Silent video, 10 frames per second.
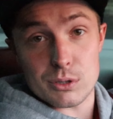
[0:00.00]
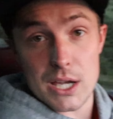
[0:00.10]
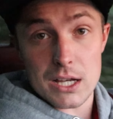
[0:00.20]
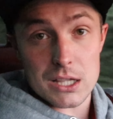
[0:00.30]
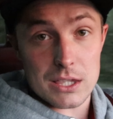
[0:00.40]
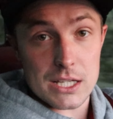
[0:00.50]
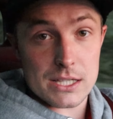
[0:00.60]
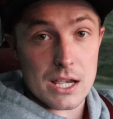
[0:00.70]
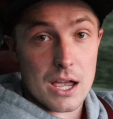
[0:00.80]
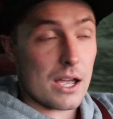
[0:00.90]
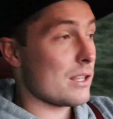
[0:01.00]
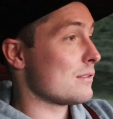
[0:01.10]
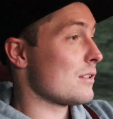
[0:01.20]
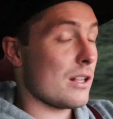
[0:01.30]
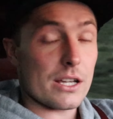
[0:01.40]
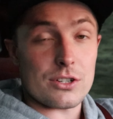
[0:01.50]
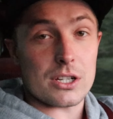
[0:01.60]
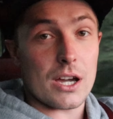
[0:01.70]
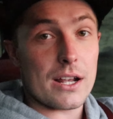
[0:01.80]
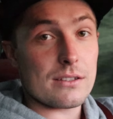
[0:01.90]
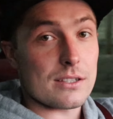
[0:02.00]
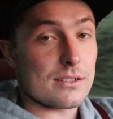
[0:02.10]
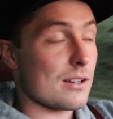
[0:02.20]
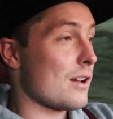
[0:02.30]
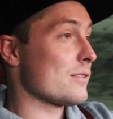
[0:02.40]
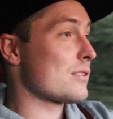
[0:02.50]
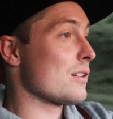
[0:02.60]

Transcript: We gotta get these electric cutouts installed,